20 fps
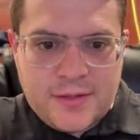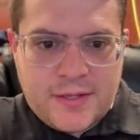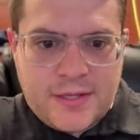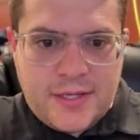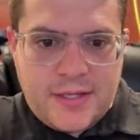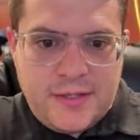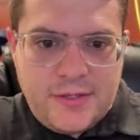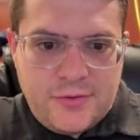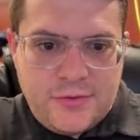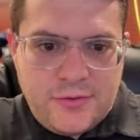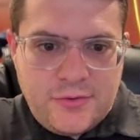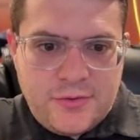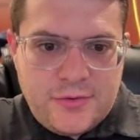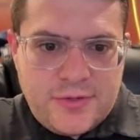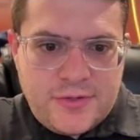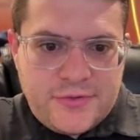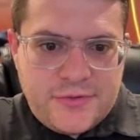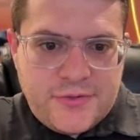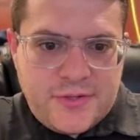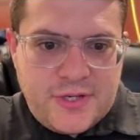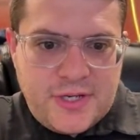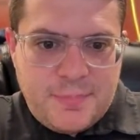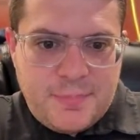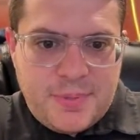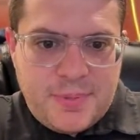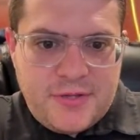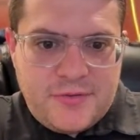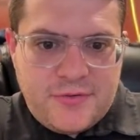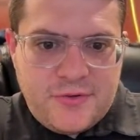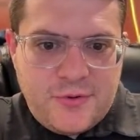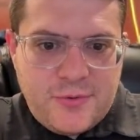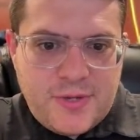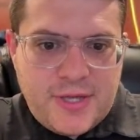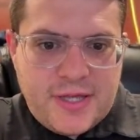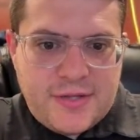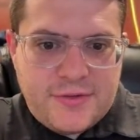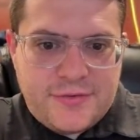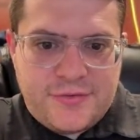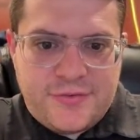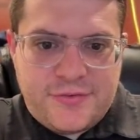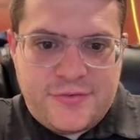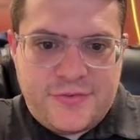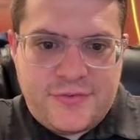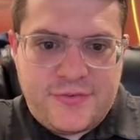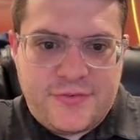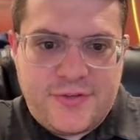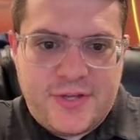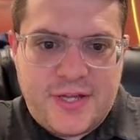Can you do this in a P2S?